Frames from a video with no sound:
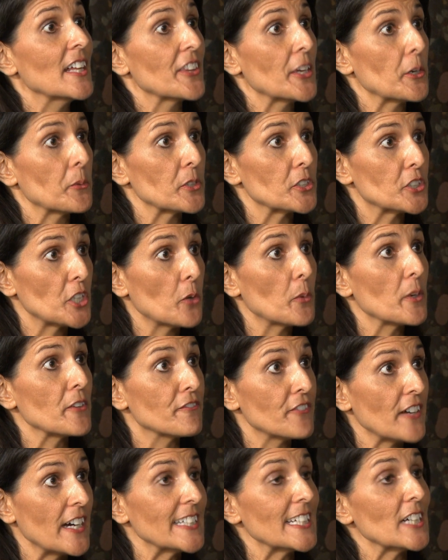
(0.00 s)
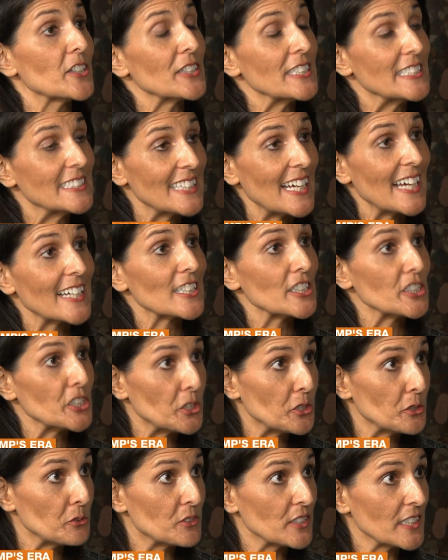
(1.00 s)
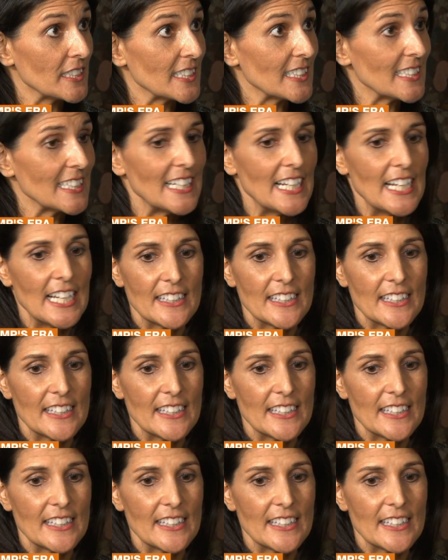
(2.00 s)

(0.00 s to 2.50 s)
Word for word: that would go and find out exactly who did it.